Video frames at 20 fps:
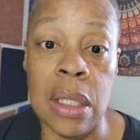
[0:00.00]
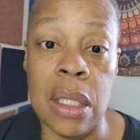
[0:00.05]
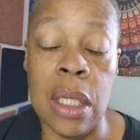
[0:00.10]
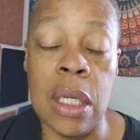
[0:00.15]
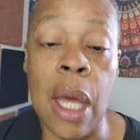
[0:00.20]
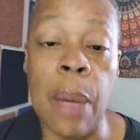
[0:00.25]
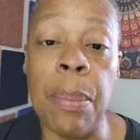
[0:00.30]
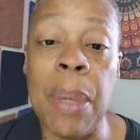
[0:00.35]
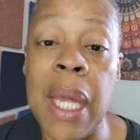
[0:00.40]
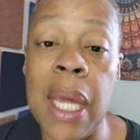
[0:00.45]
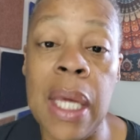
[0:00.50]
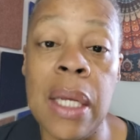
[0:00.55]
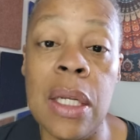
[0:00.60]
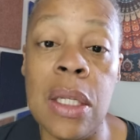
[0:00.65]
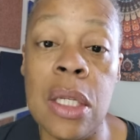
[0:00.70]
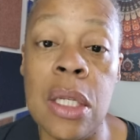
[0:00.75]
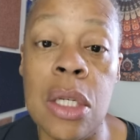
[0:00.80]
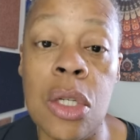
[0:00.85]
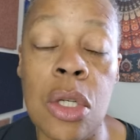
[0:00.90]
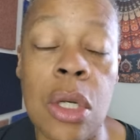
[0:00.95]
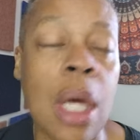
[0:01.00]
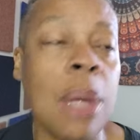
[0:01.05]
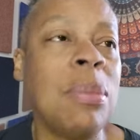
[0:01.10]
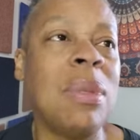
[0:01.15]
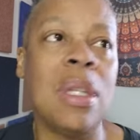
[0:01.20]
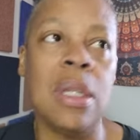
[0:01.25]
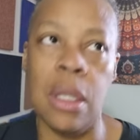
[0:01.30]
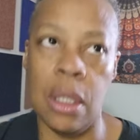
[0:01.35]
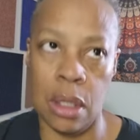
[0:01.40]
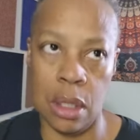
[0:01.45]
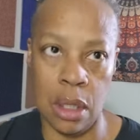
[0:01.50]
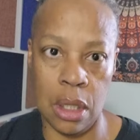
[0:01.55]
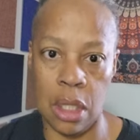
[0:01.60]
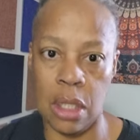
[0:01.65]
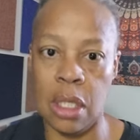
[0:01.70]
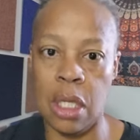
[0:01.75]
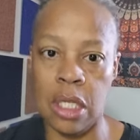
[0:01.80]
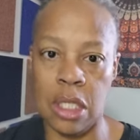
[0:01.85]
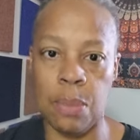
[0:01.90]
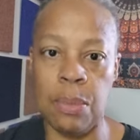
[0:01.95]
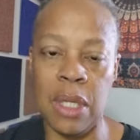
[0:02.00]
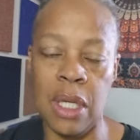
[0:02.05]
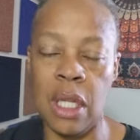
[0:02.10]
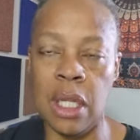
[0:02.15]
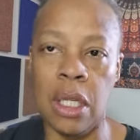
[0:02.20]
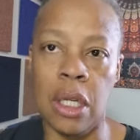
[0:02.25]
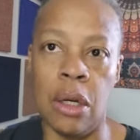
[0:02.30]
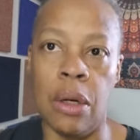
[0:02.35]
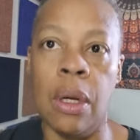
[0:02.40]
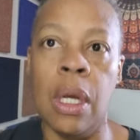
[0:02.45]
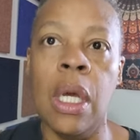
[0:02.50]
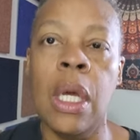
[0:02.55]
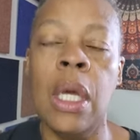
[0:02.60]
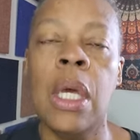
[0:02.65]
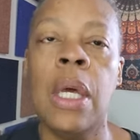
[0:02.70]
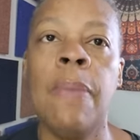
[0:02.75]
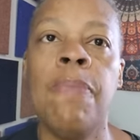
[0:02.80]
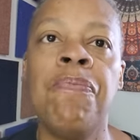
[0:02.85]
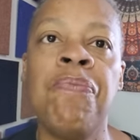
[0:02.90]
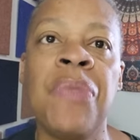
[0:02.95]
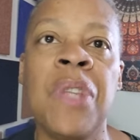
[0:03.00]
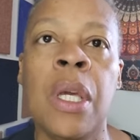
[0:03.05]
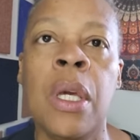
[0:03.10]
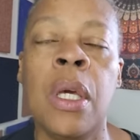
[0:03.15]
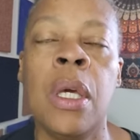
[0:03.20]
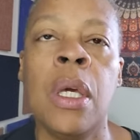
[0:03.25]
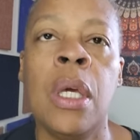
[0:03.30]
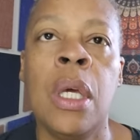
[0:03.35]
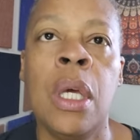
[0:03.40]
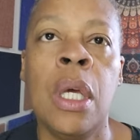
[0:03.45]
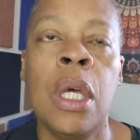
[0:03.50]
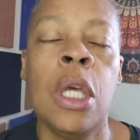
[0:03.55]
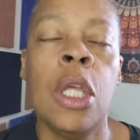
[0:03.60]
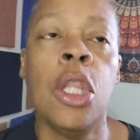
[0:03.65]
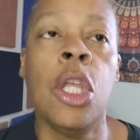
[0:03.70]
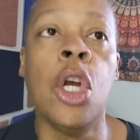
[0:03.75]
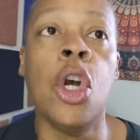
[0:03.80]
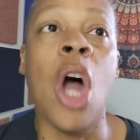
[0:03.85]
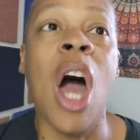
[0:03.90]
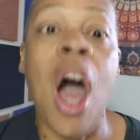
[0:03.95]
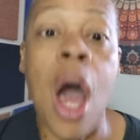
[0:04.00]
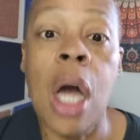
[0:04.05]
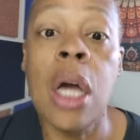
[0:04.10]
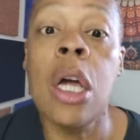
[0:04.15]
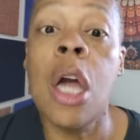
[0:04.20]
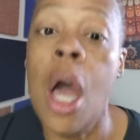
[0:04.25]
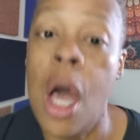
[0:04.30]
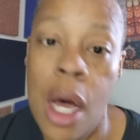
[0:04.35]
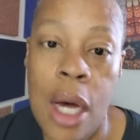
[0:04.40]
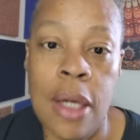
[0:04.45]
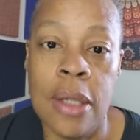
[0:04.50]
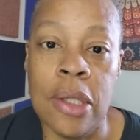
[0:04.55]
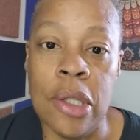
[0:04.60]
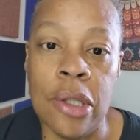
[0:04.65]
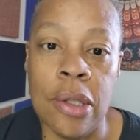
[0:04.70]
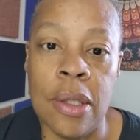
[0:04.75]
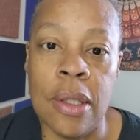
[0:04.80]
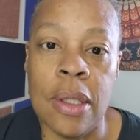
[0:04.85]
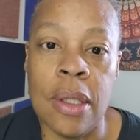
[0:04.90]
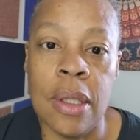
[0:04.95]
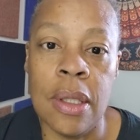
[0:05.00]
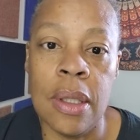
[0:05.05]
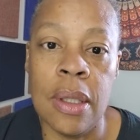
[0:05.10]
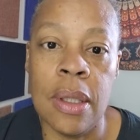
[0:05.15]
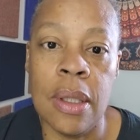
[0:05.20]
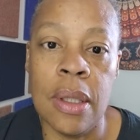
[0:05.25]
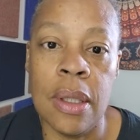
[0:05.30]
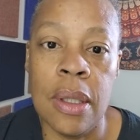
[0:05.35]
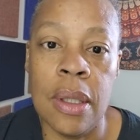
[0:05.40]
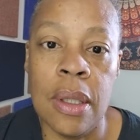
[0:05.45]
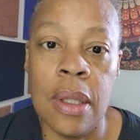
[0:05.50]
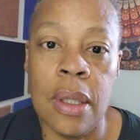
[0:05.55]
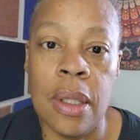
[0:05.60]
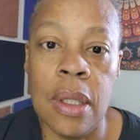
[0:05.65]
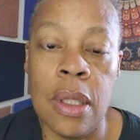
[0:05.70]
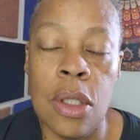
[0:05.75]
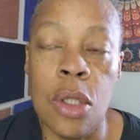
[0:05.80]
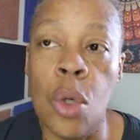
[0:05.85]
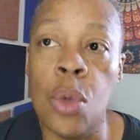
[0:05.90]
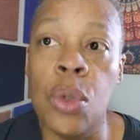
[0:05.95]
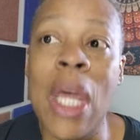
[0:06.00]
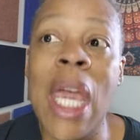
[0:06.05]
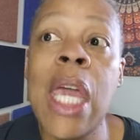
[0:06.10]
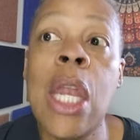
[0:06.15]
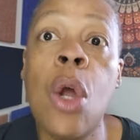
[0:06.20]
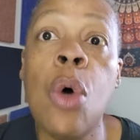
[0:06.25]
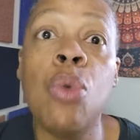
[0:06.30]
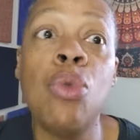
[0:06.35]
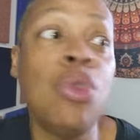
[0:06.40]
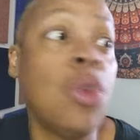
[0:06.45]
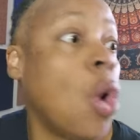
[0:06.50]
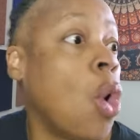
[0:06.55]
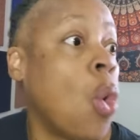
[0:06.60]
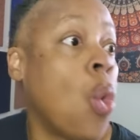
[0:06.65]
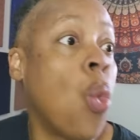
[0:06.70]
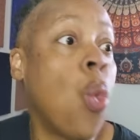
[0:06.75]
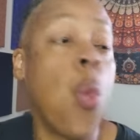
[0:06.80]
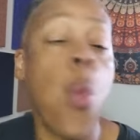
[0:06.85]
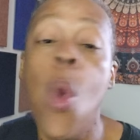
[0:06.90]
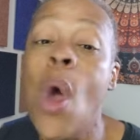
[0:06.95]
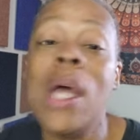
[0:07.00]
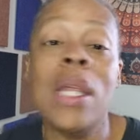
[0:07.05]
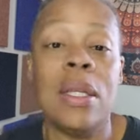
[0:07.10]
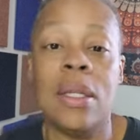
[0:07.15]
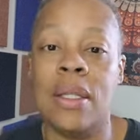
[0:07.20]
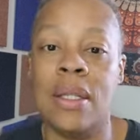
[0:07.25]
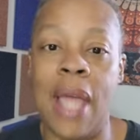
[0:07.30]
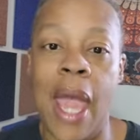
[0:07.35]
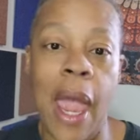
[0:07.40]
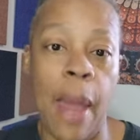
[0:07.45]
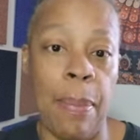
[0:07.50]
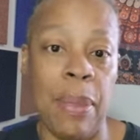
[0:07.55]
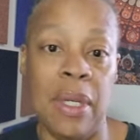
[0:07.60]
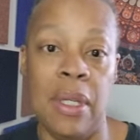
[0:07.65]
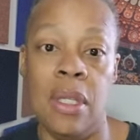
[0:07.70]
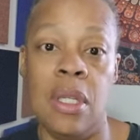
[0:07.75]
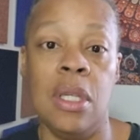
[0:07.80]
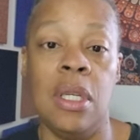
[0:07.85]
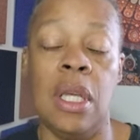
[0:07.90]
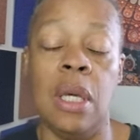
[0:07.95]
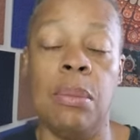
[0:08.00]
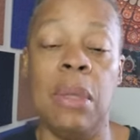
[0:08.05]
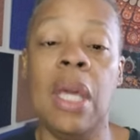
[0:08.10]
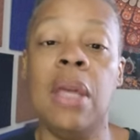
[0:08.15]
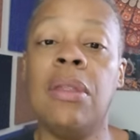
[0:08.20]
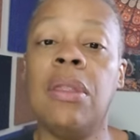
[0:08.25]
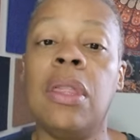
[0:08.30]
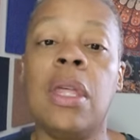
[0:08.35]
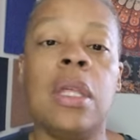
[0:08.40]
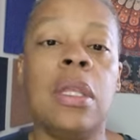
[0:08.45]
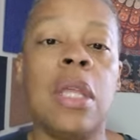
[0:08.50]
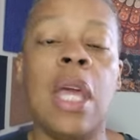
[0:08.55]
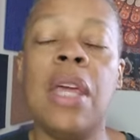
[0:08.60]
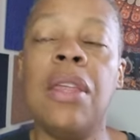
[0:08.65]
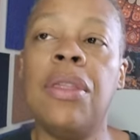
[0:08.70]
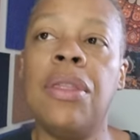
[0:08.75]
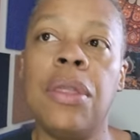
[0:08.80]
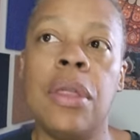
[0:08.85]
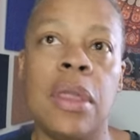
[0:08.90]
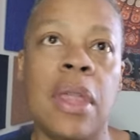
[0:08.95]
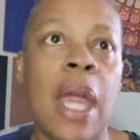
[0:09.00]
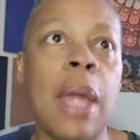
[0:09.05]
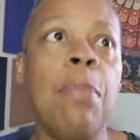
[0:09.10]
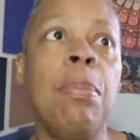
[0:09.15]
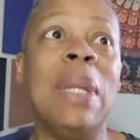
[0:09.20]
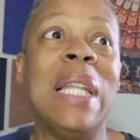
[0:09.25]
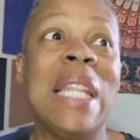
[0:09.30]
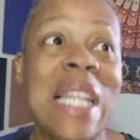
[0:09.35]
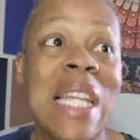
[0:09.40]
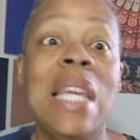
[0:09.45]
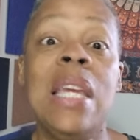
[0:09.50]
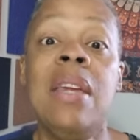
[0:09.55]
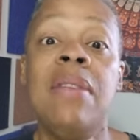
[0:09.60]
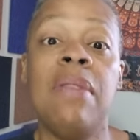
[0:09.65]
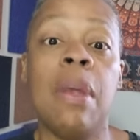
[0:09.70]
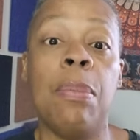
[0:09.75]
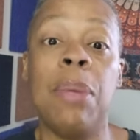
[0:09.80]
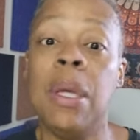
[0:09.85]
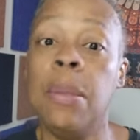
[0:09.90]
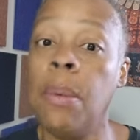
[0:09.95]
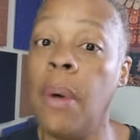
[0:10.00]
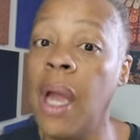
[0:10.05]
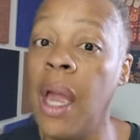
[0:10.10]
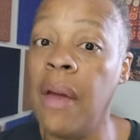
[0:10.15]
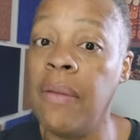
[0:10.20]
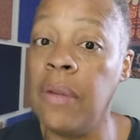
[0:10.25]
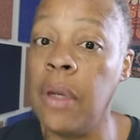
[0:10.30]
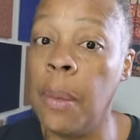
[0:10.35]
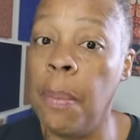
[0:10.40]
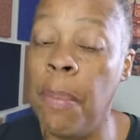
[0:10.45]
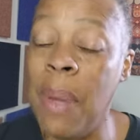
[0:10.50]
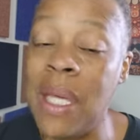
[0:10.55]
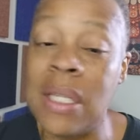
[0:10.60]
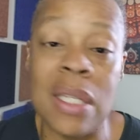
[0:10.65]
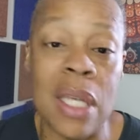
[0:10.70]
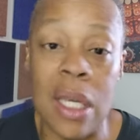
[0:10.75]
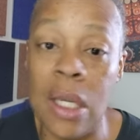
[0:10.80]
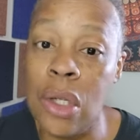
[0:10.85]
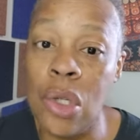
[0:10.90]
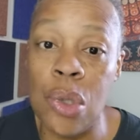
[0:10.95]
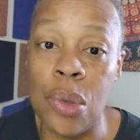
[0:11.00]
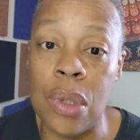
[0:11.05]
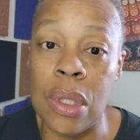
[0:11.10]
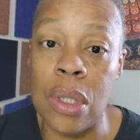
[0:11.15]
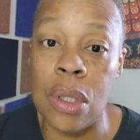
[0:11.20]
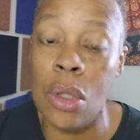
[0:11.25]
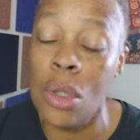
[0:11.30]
They're not paying attention. And let's be clear. They're unconscious, so they don't know what is happening to them. They they they believe that people have their best interest.